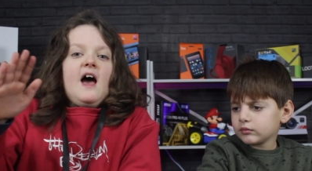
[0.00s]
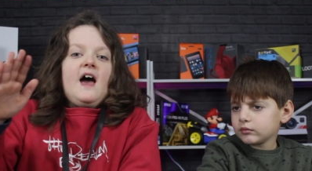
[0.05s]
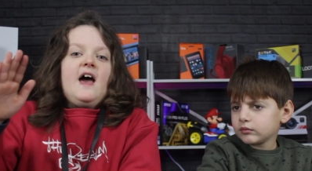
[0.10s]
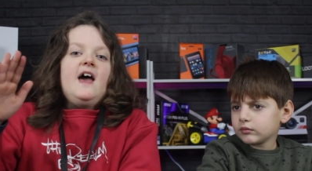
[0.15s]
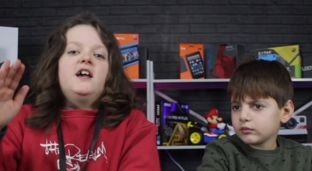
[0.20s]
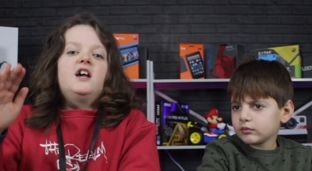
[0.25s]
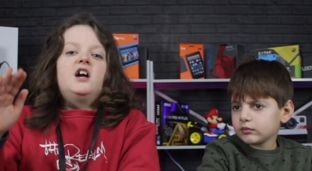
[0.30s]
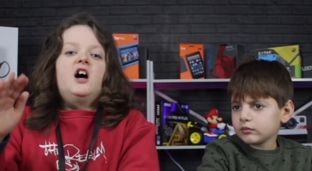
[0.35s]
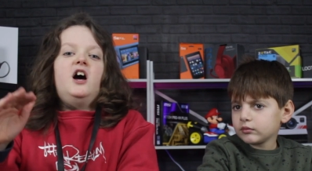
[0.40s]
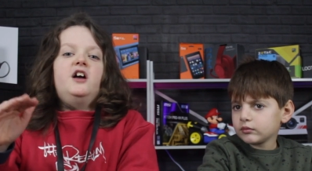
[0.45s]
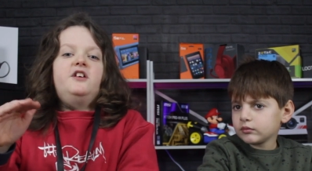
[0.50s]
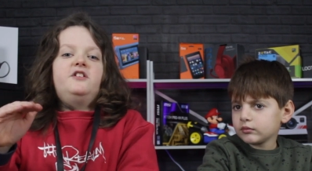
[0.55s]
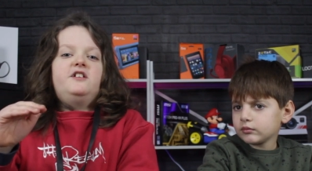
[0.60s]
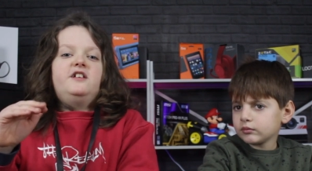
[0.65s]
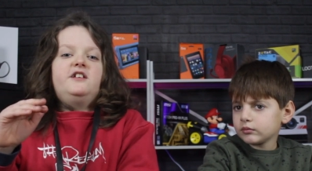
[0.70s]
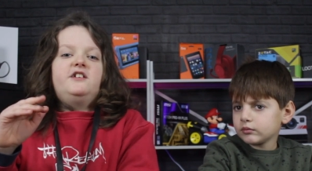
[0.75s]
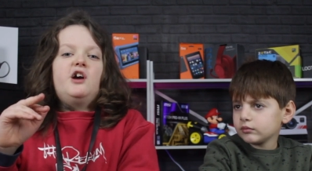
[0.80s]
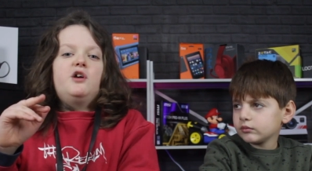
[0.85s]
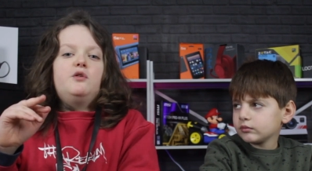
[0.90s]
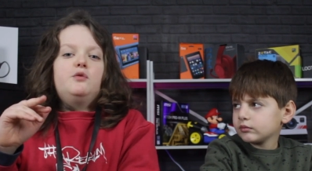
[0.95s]
Speaker 1: Hey guys,
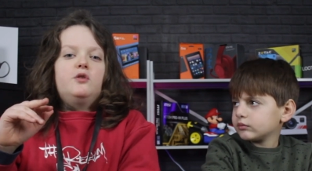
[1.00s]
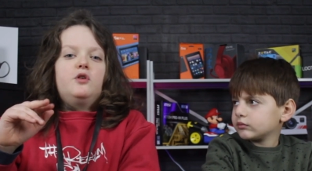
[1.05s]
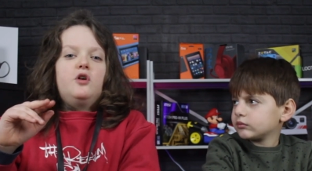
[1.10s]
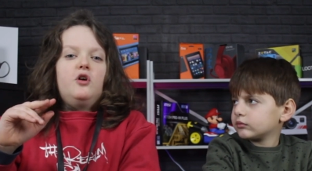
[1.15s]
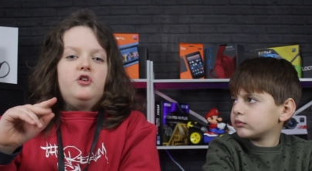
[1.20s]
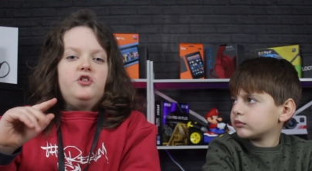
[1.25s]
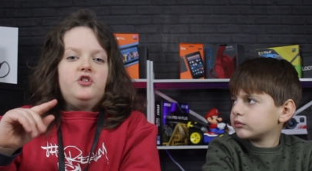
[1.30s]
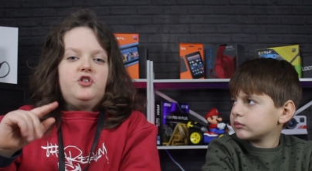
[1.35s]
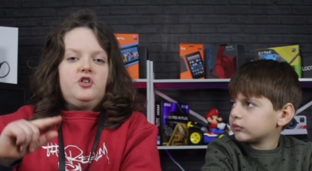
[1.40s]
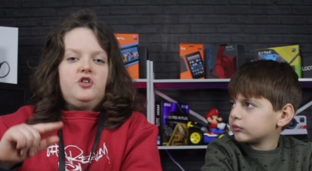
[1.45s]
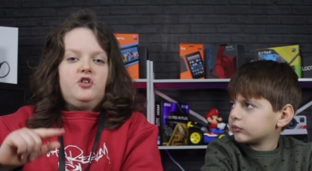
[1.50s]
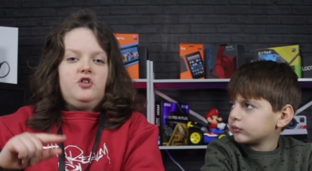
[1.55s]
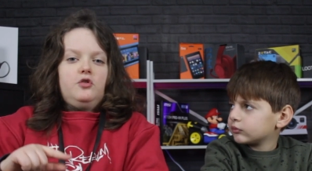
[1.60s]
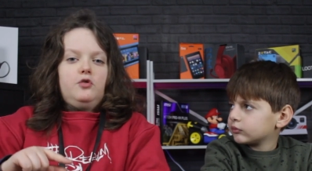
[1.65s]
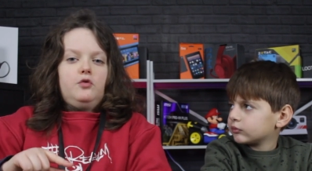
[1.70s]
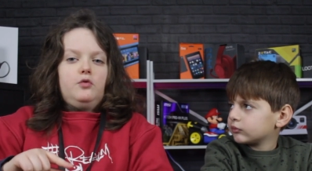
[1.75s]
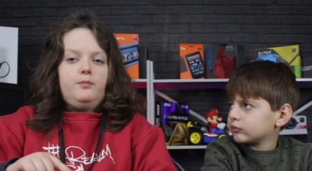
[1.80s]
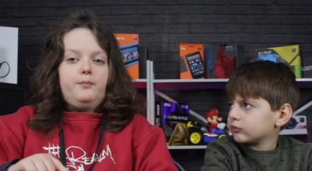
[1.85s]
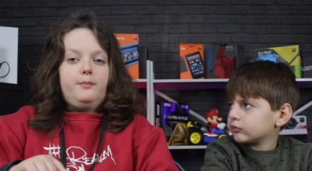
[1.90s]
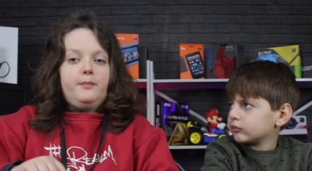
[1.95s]
today we're going
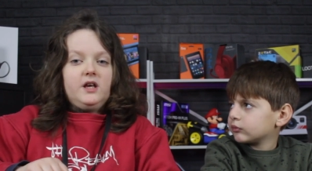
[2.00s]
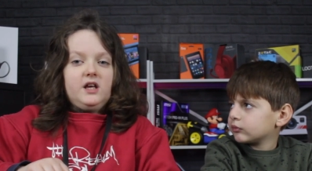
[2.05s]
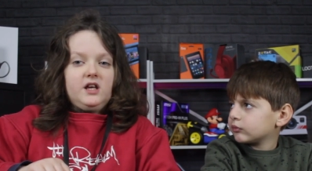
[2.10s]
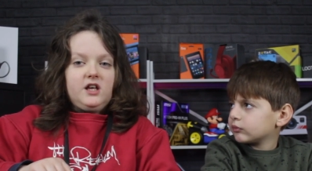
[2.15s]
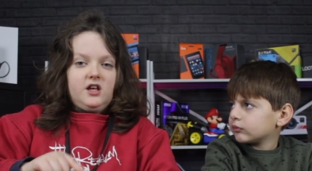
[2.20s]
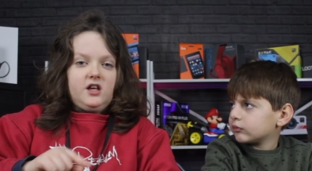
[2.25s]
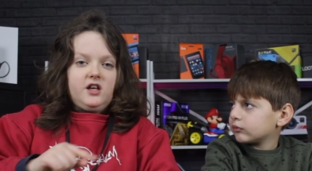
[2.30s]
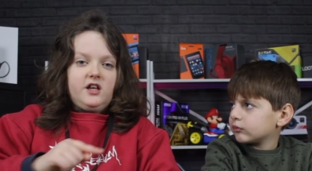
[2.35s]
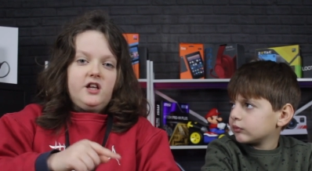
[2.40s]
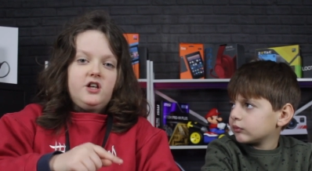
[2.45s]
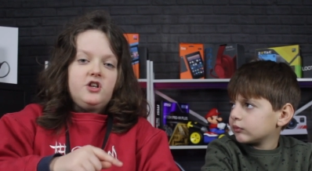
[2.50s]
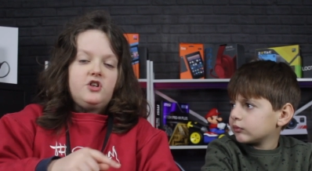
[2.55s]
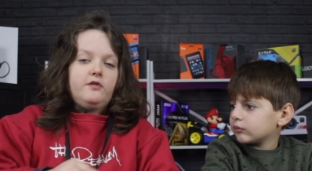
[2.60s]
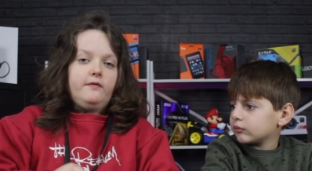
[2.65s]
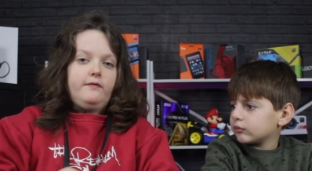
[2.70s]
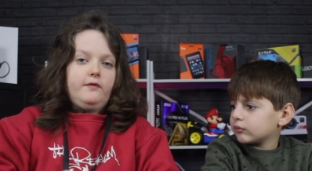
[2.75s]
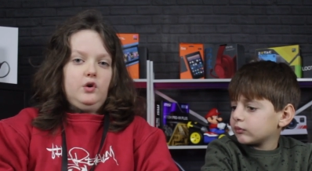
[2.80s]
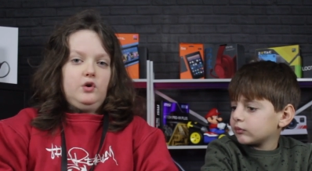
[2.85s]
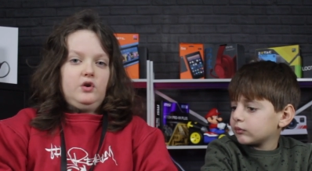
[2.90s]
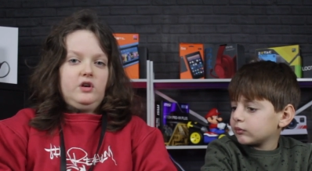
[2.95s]
to be
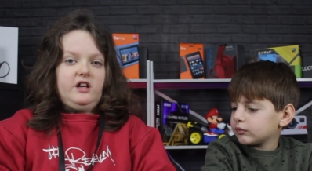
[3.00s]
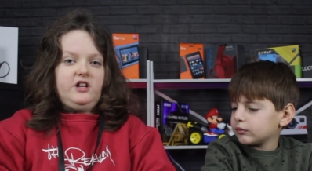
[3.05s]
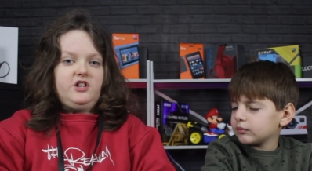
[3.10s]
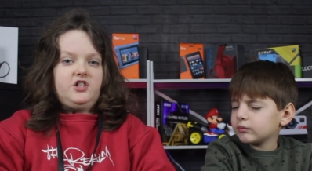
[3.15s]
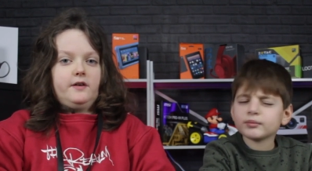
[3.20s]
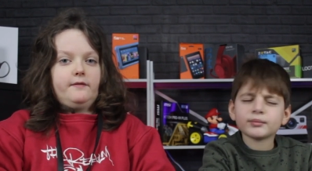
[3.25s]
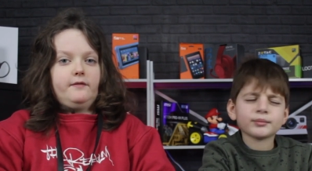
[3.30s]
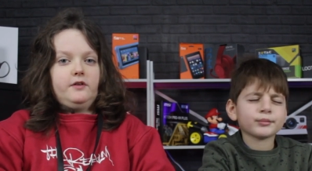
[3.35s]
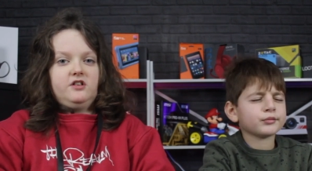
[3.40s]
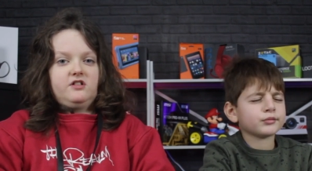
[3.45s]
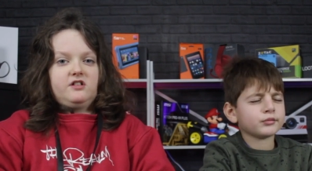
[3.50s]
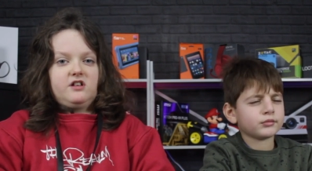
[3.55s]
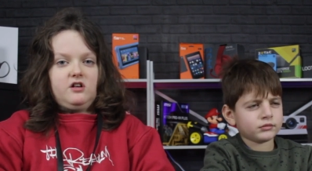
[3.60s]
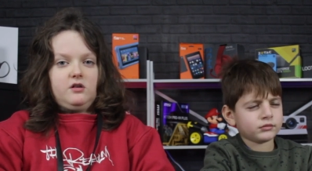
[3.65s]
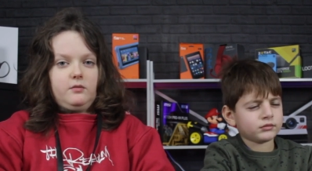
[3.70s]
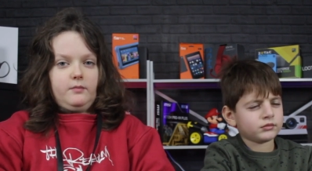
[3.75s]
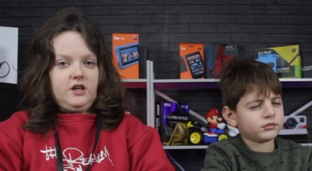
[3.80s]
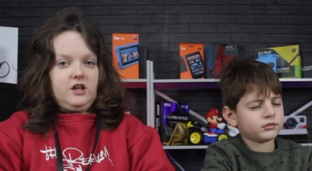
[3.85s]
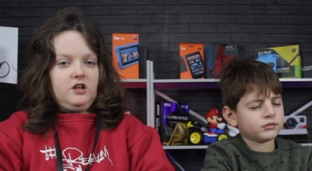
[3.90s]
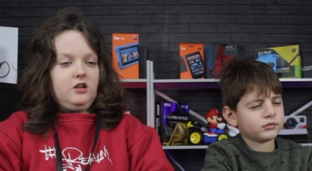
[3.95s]
interviewing each other. It's going
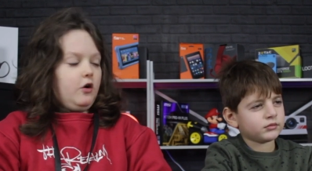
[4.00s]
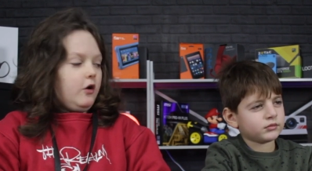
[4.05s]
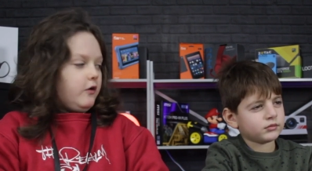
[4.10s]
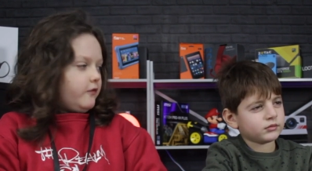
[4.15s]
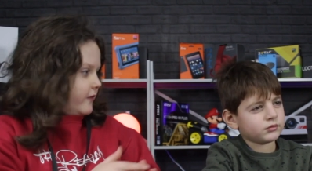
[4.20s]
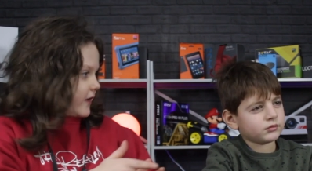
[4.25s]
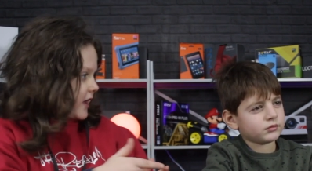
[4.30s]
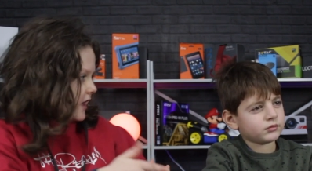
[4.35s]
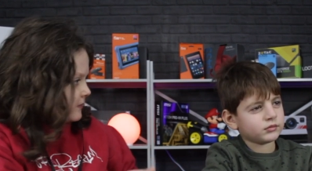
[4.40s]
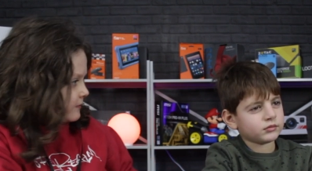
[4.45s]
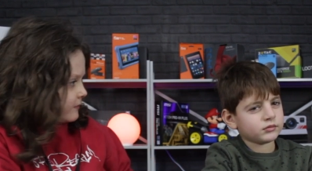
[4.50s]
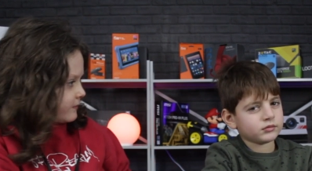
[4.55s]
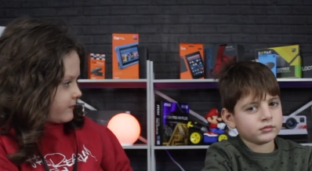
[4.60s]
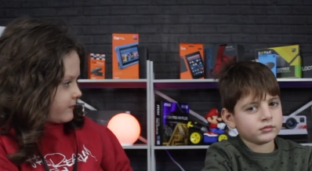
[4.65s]
to be a lot of fun.